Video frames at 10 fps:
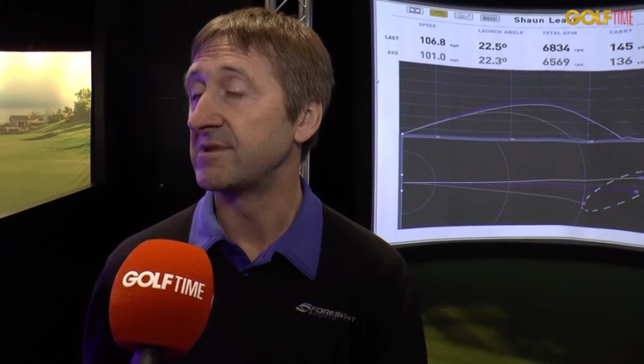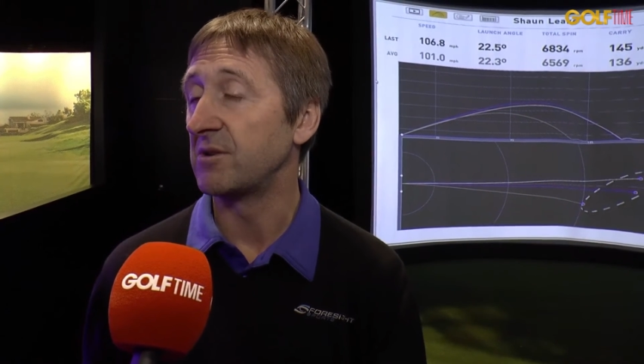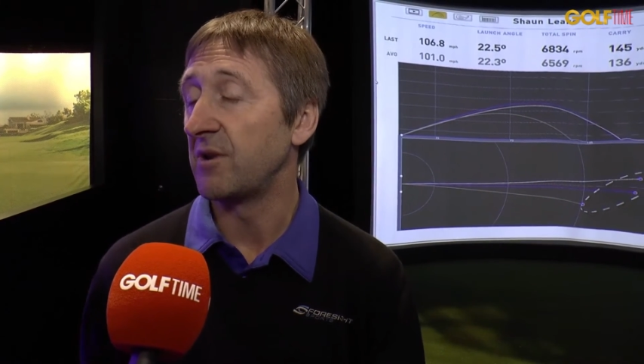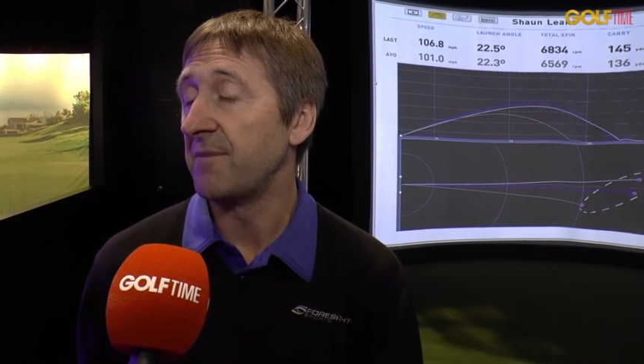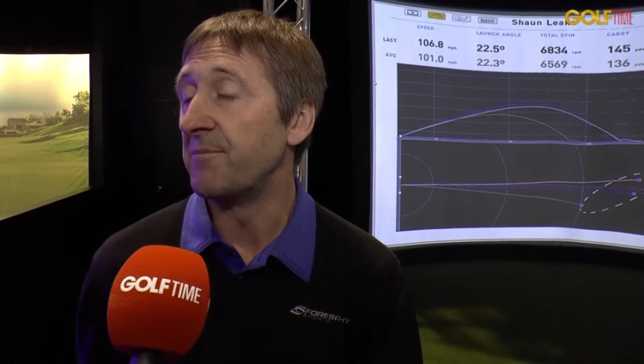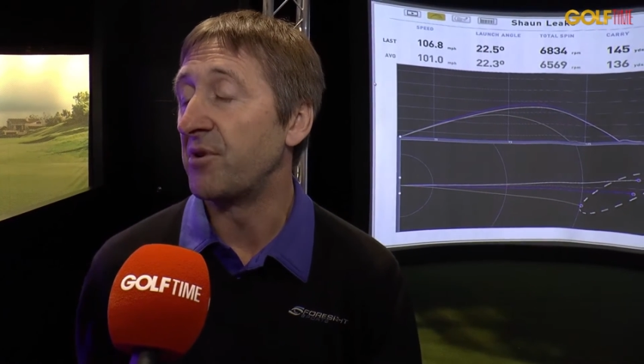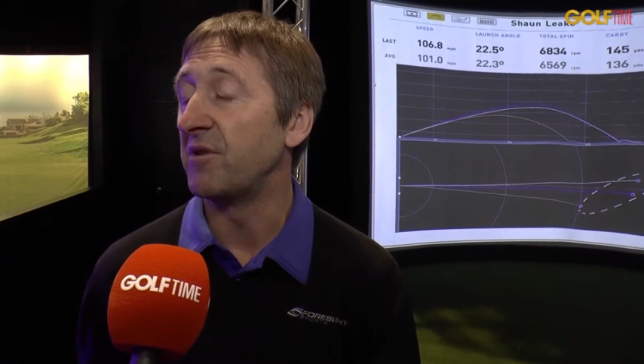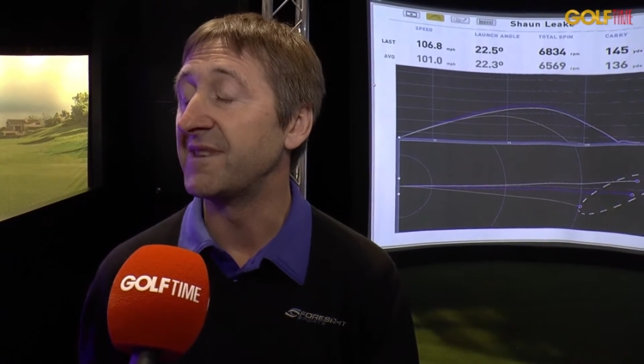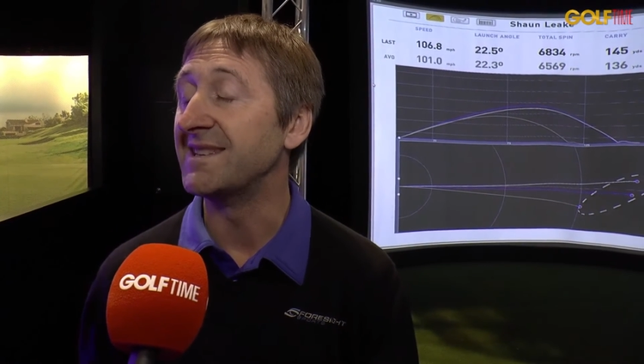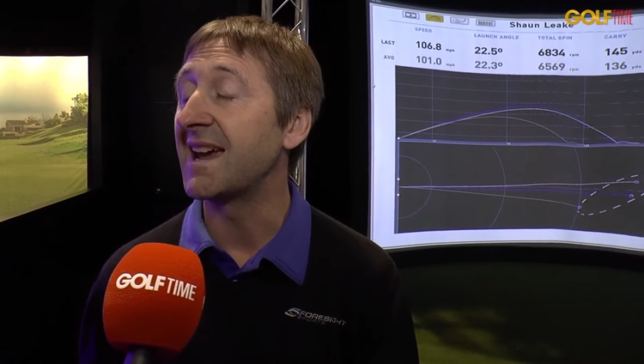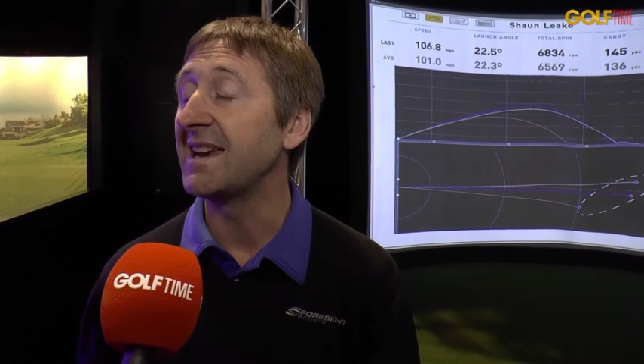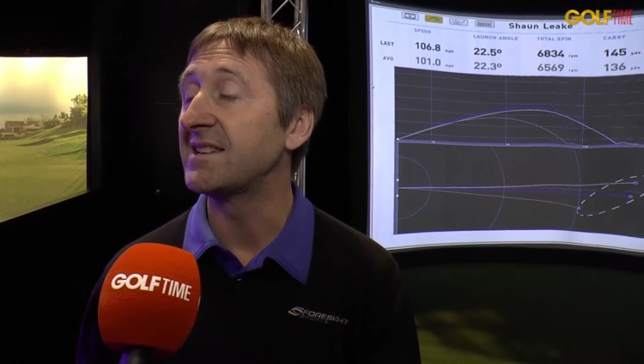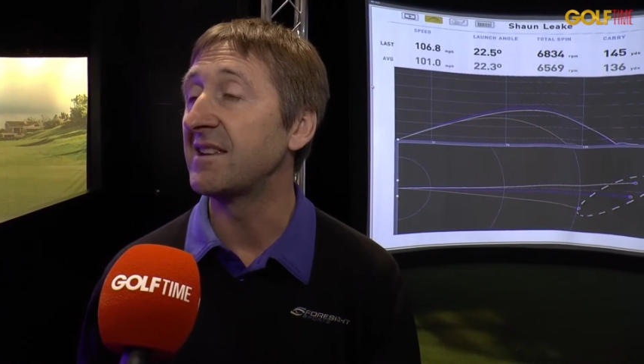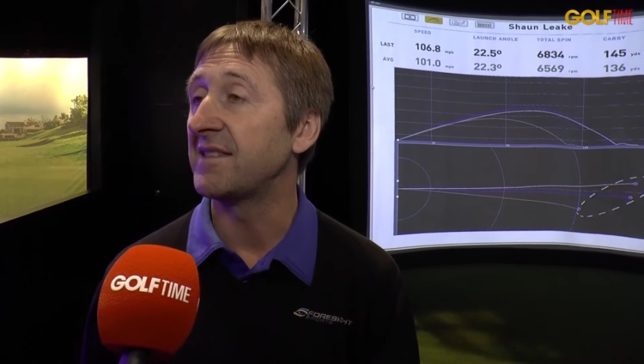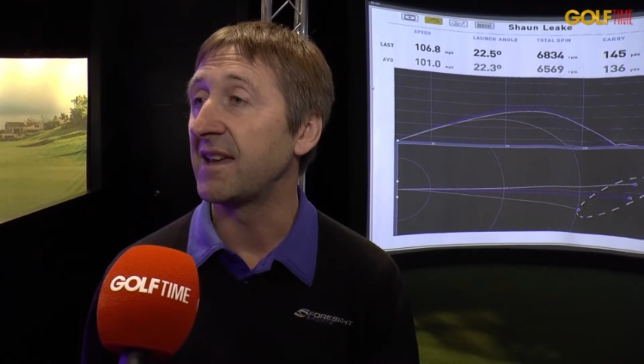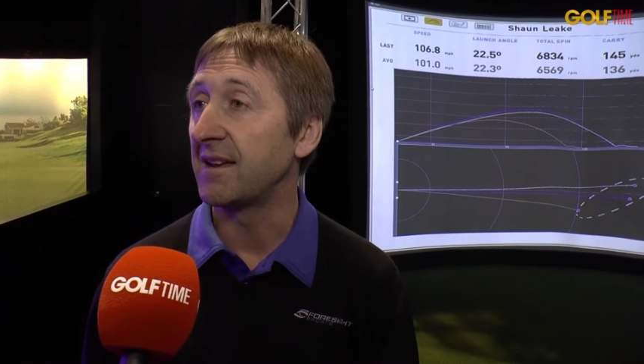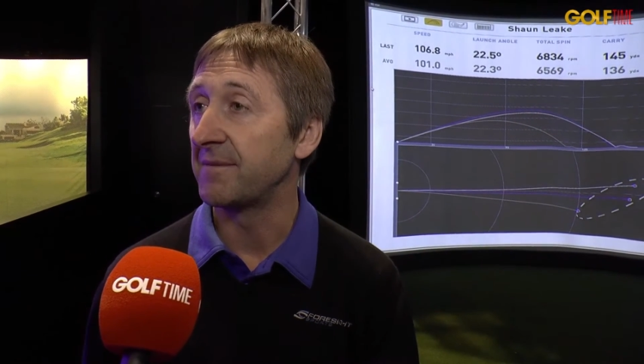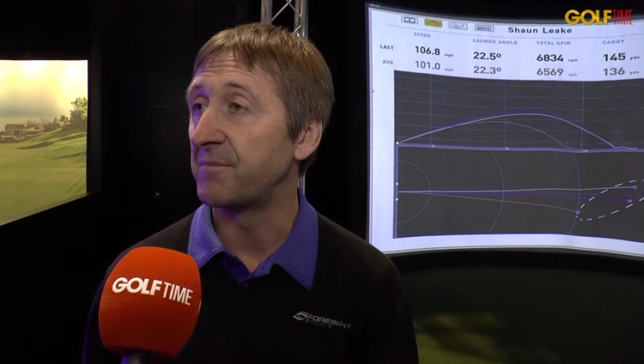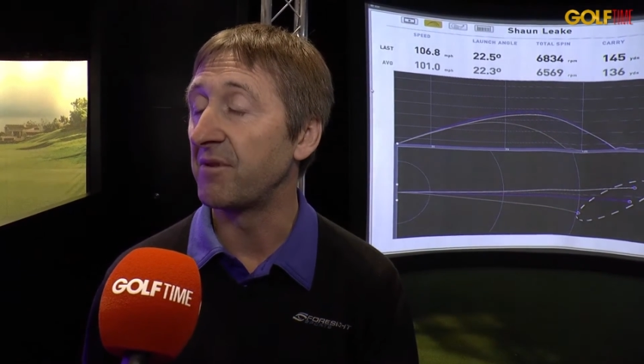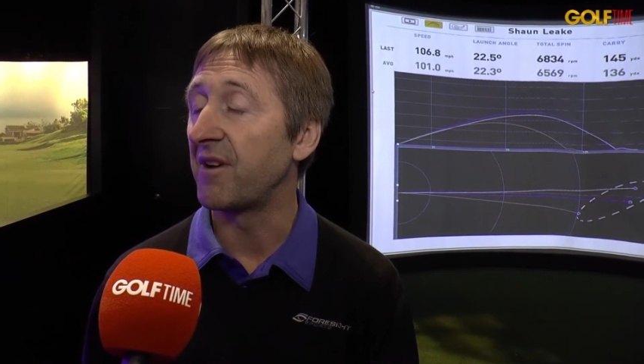improve the data that they're
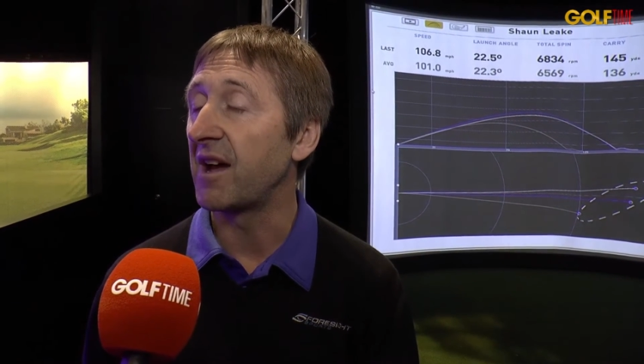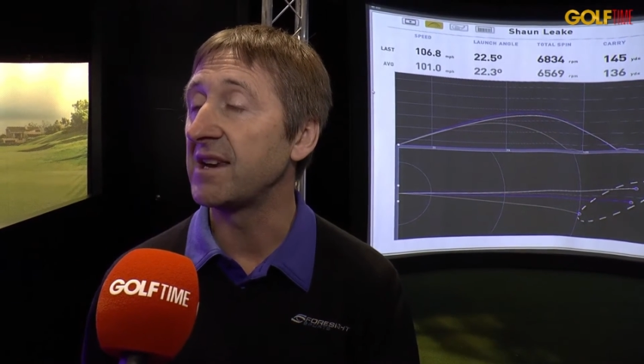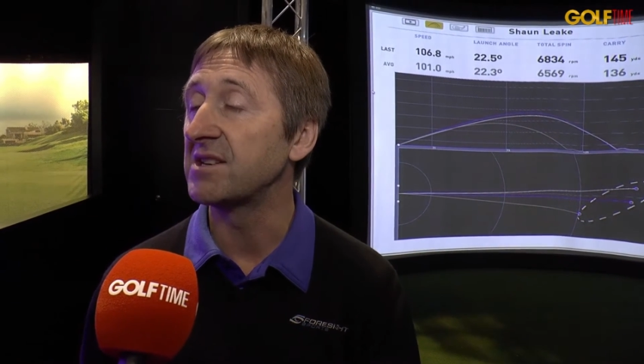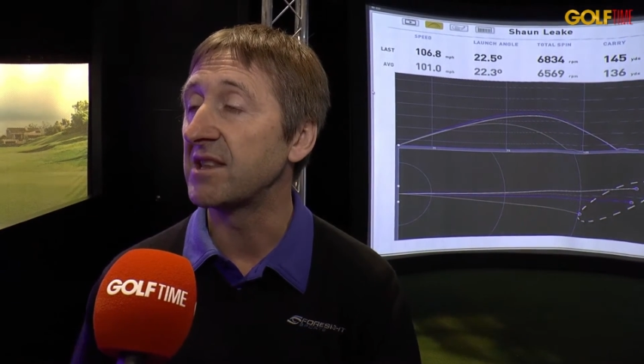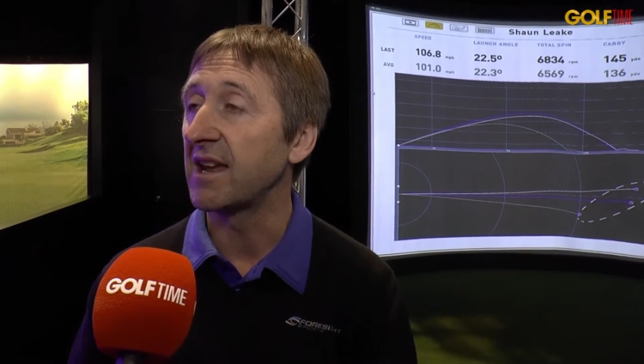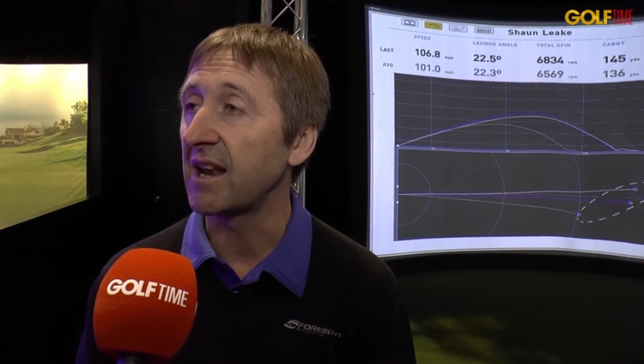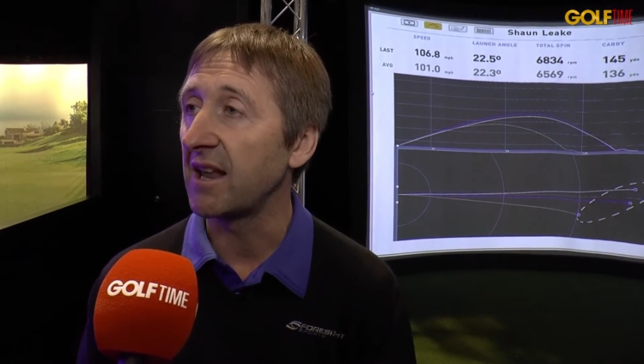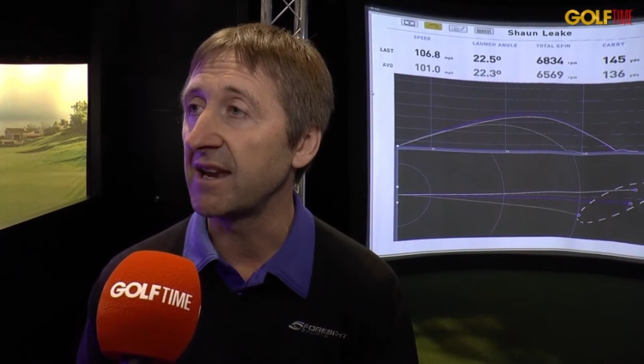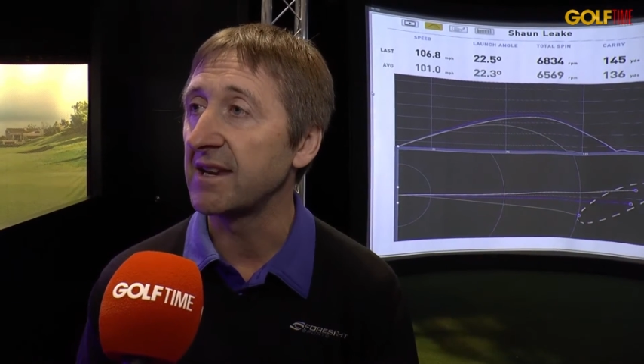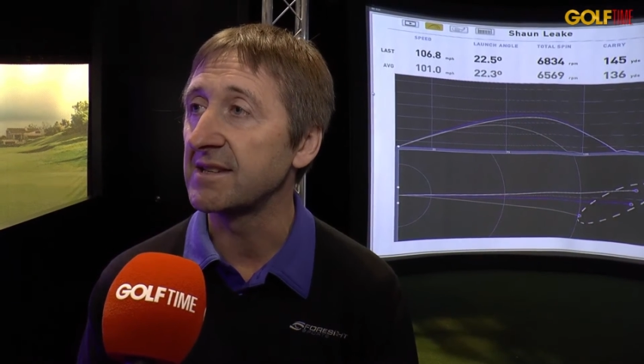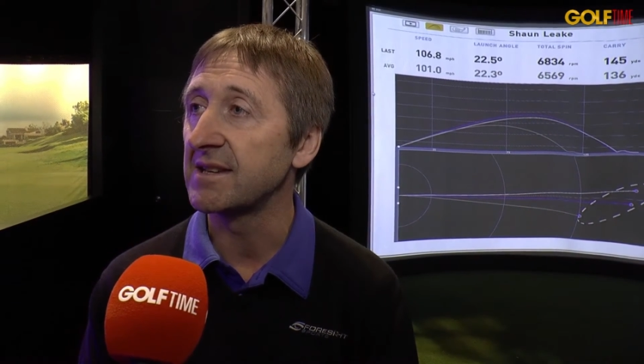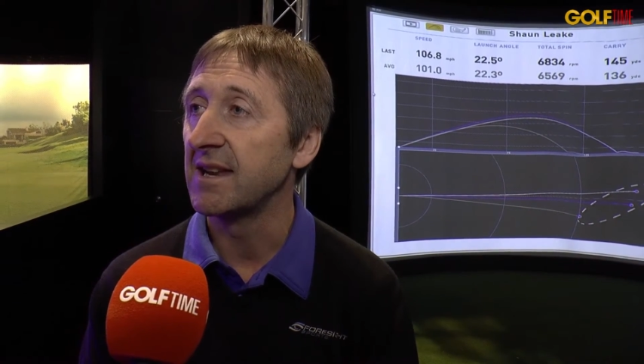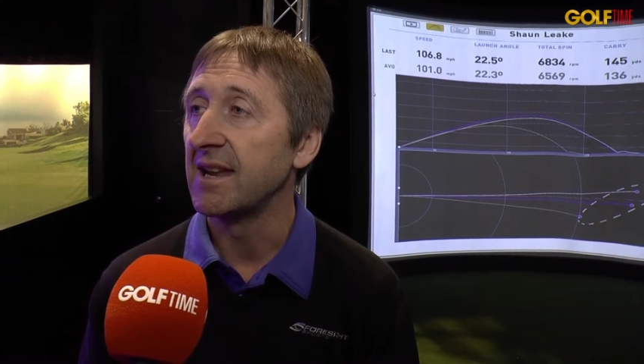providing to their client.